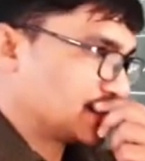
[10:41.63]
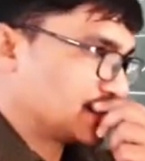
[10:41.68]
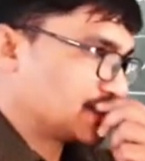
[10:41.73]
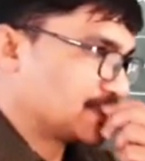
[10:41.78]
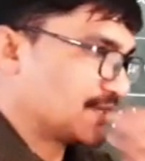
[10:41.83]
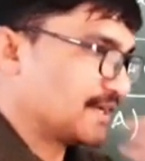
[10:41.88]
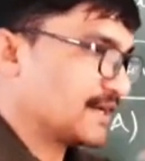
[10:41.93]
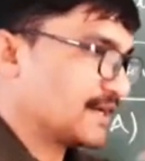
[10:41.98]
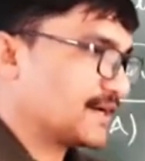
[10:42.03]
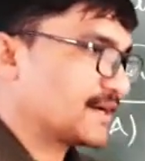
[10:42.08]

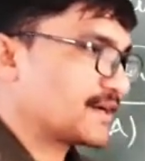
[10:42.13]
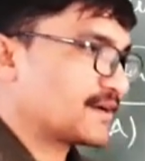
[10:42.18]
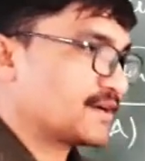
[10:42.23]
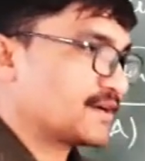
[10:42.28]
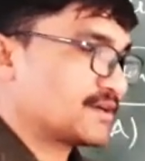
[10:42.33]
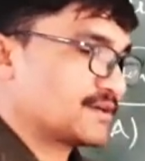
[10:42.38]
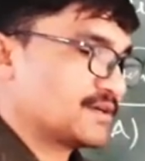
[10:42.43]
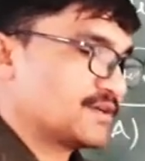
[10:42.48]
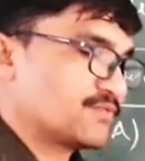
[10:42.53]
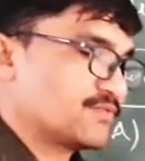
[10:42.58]
the
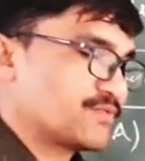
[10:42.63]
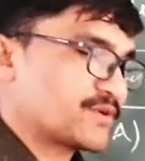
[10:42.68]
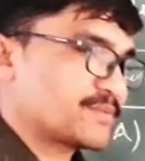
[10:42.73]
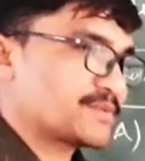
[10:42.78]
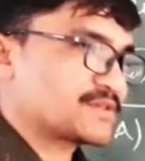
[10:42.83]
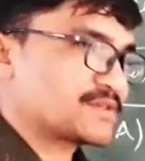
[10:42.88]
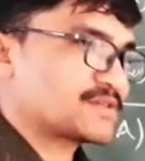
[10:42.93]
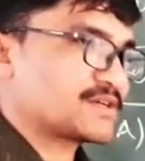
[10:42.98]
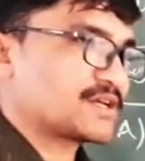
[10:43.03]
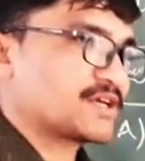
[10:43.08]

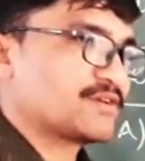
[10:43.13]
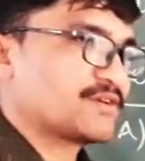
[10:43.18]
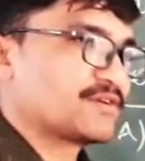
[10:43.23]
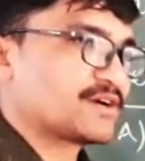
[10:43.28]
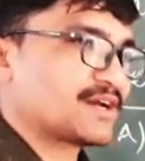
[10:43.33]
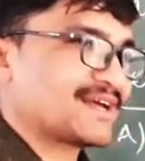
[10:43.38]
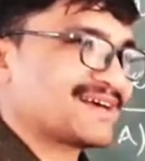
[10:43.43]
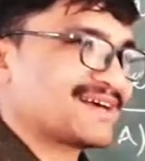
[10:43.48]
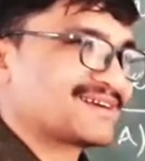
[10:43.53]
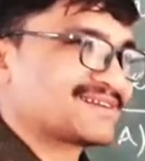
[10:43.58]
information
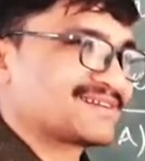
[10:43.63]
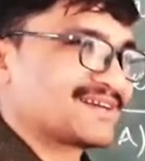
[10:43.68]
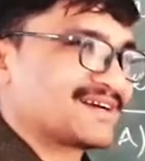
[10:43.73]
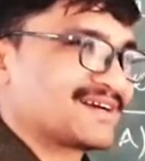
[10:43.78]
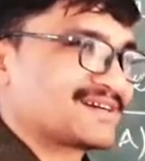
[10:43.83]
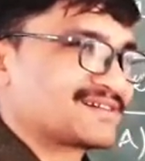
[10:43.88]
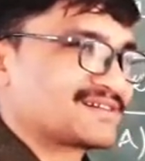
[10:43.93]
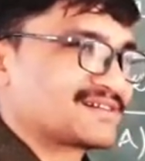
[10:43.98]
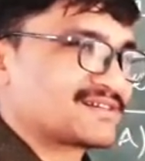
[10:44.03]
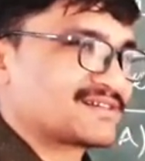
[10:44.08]
given like
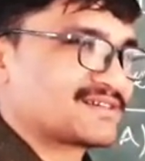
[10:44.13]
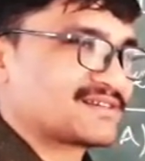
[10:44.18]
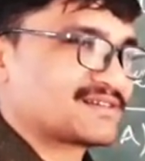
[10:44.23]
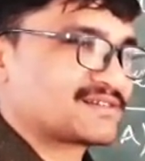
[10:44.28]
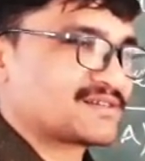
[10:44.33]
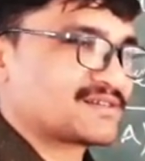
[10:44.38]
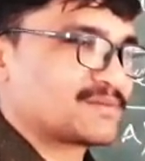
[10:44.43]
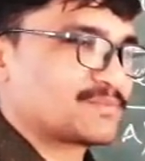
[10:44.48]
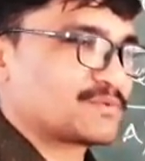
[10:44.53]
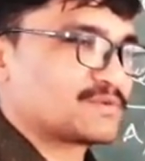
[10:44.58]
that,
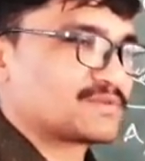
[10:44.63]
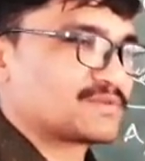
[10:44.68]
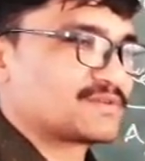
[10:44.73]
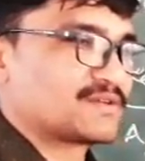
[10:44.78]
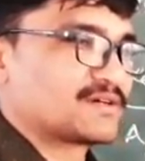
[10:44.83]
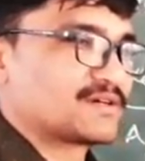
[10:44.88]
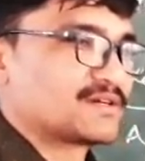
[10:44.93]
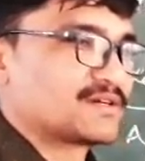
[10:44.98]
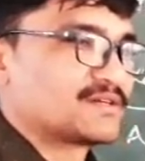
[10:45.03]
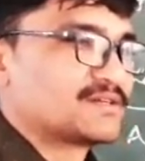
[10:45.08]
suppose
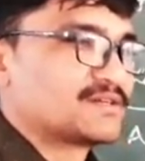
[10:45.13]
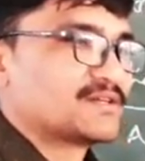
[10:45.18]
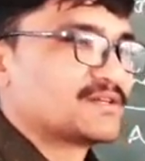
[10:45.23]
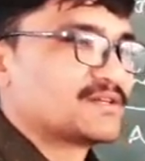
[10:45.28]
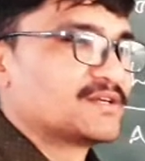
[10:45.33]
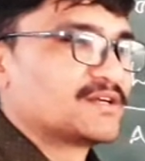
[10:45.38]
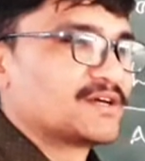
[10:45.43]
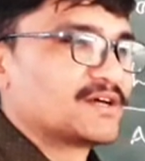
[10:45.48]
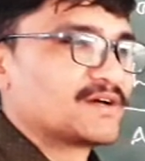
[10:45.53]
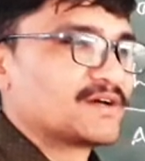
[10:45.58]
the
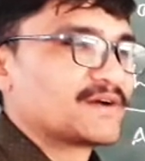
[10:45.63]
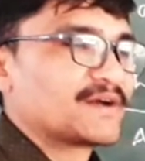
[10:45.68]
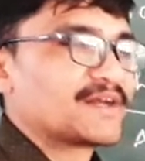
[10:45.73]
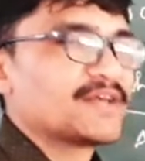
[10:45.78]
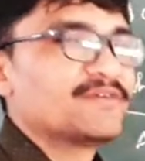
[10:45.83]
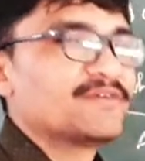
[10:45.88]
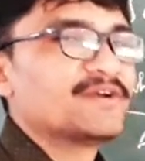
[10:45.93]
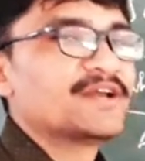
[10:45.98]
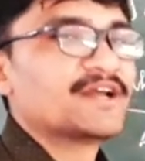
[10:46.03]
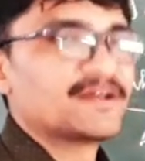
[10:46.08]

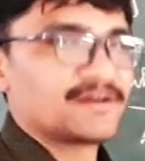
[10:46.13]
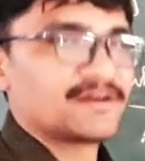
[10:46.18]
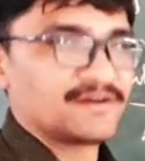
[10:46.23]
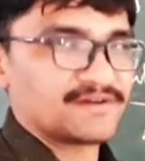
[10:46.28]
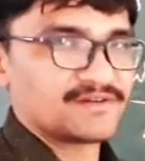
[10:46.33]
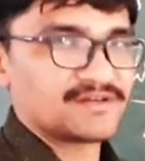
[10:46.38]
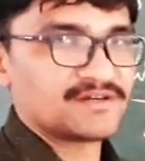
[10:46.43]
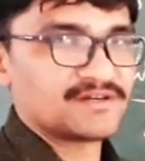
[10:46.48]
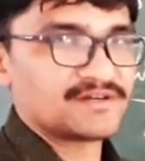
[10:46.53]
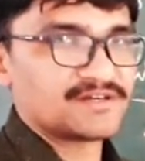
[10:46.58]

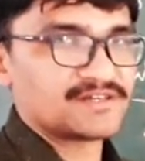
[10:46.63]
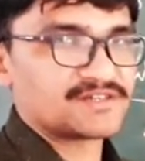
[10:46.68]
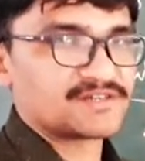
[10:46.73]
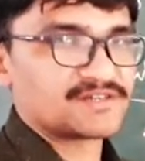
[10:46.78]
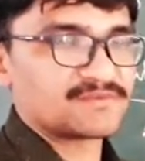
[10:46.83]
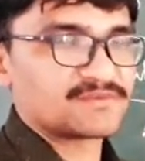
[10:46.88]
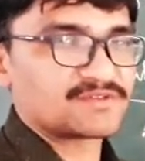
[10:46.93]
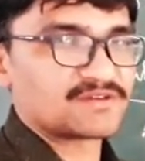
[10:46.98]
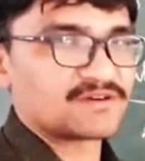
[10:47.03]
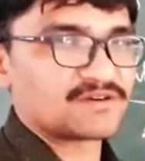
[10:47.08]
dividend,
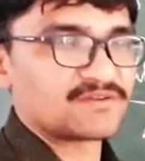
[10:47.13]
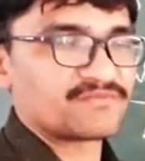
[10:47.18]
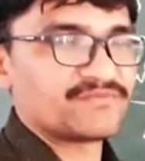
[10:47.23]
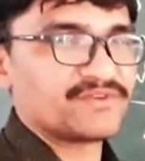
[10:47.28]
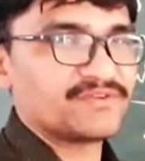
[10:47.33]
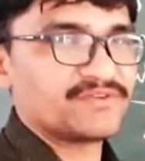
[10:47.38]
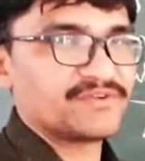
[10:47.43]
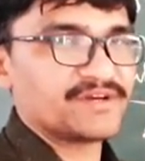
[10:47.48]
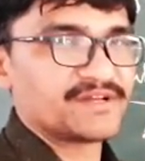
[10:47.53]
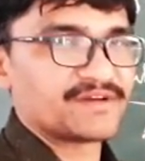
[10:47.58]
distribution of
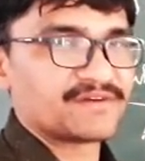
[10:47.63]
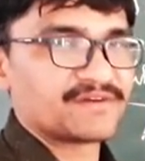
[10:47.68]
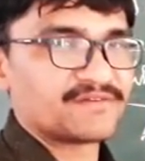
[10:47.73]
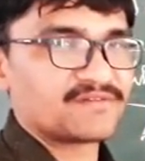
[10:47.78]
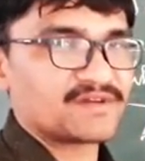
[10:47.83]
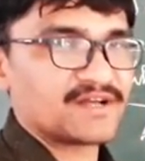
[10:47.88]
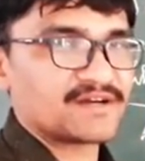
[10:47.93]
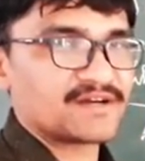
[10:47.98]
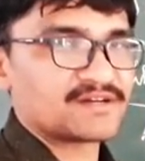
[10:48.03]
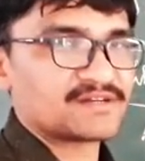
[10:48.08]
dividend,
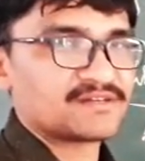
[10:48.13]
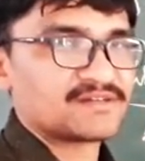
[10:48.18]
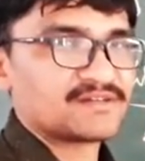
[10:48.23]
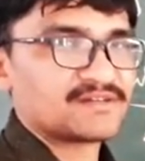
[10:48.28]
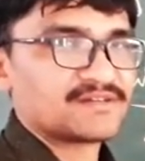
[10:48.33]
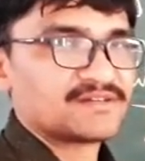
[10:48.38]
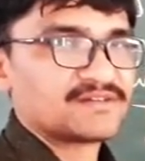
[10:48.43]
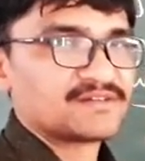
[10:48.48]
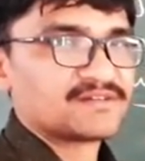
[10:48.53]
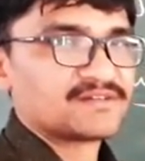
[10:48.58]
right?
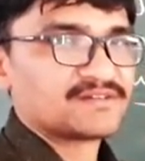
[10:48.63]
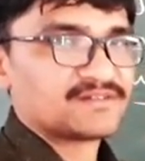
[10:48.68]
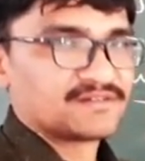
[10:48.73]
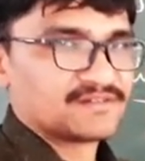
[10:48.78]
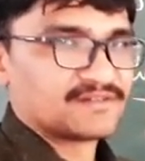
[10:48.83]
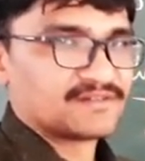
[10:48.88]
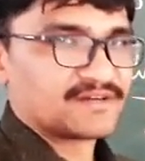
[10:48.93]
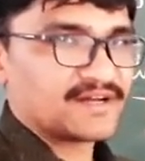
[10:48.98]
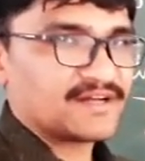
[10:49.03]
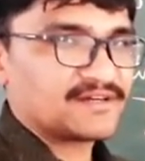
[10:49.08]

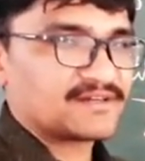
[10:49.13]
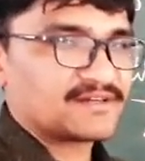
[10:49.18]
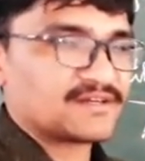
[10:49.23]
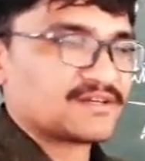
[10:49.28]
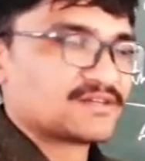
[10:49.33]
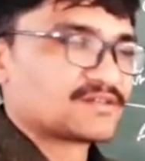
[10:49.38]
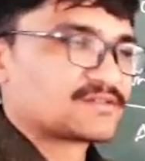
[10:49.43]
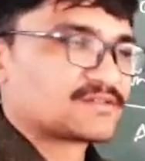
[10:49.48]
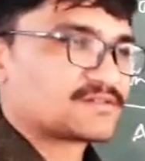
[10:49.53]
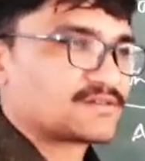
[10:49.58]

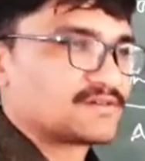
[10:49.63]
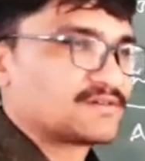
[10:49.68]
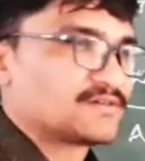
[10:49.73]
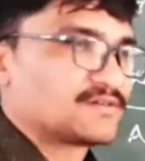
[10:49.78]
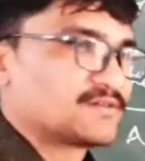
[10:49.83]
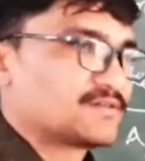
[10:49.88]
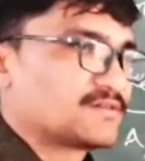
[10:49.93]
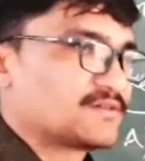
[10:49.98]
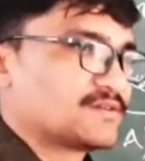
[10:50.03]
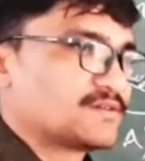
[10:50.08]

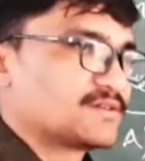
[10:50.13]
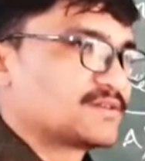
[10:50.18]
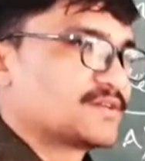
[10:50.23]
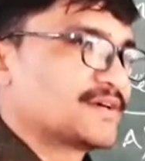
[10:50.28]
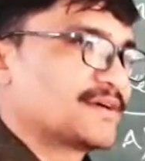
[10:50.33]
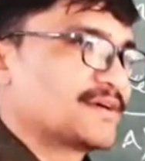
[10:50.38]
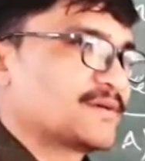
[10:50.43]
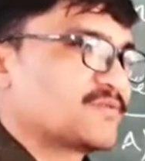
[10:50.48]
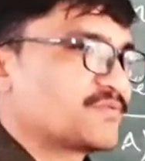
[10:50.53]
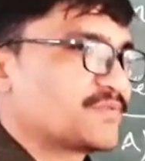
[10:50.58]
So
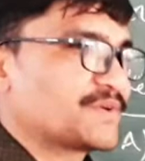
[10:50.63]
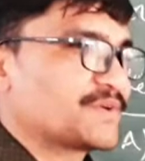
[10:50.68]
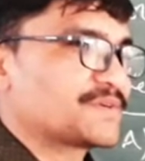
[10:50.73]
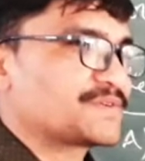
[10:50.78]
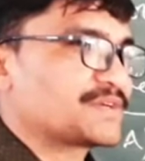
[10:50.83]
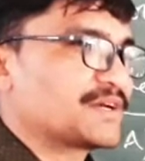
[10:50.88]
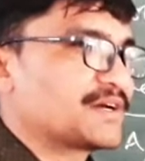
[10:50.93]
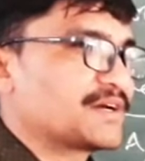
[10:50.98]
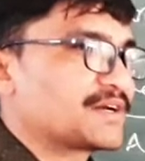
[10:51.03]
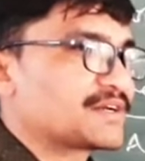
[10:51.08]
the
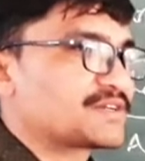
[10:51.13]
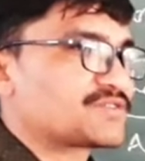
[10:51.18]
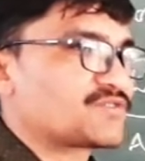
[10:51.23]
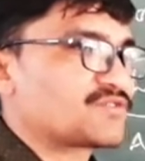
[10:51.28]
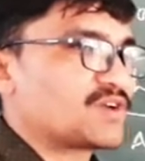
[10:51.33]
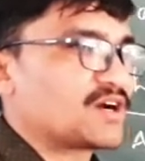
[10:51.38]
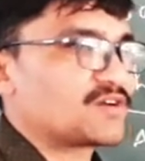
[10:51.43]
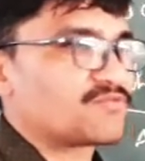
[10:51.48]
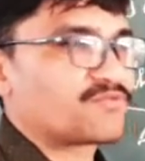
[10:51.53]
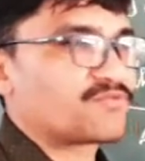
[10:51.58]
first entry
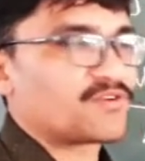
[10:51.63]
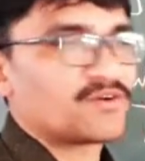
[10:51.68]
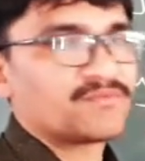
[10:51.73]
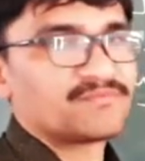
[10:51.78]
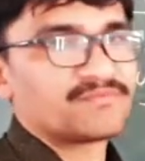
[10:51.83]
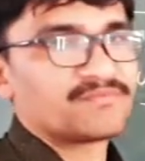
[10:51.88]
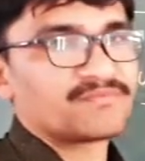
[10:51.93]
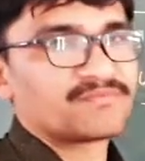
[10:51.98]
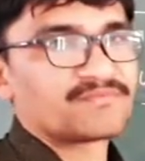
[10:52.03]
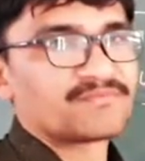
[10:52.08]
start from
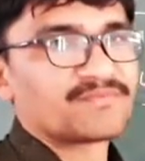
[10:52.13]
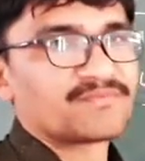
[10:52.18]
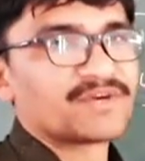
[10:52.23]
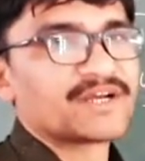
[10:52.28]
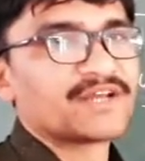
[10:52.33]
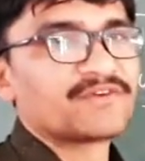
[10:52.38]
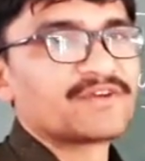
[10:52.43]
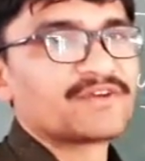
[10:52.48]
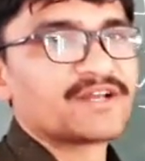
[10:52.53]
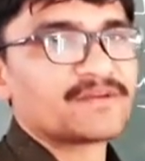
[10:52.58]

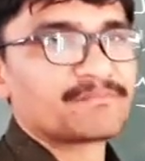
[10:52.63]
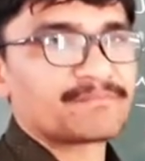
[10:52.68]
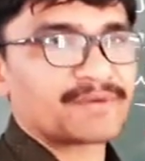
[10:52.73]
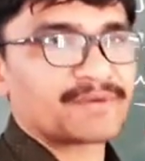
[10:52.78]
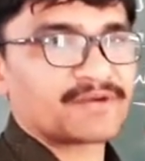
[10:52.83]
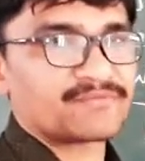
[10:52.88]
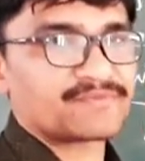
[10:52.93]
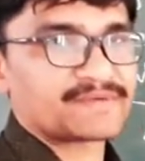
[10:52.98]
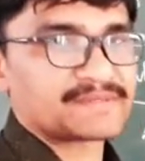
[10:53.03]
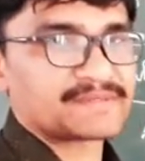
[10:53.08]
dividend,
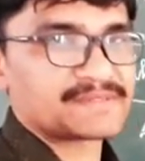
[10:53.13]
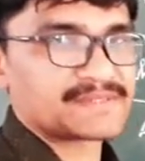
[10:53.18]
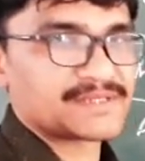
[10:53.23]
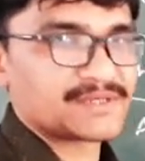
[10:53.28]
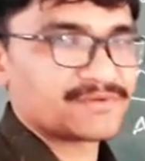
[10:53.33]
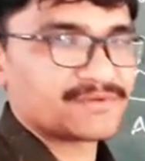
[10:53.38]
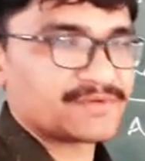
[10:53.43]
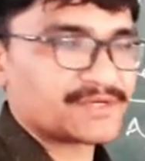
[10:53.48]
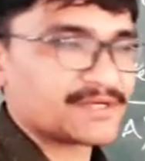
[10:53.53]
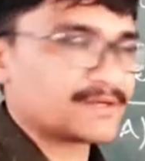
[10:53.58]
preference
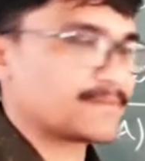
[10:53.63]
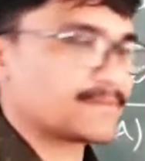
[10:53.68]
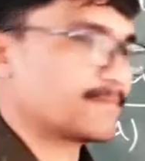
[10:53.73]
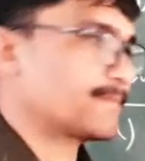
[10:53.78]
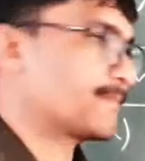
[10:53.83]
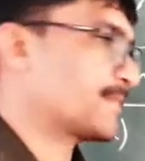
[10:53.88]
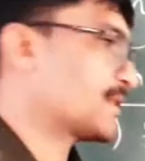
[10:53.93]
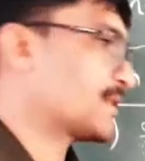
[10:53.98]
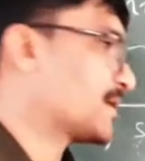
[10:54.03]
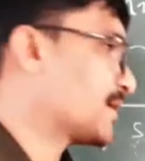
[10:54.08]
dividend,
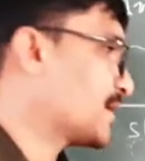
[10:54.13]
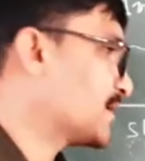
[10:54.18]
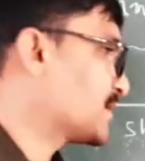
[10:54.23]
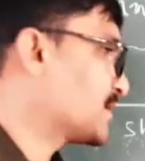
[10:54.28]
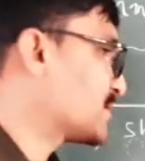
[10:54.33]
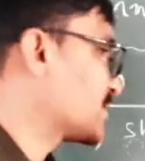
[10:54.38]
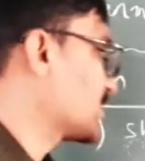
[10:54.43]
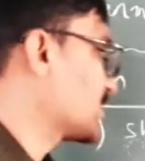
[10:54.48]
right?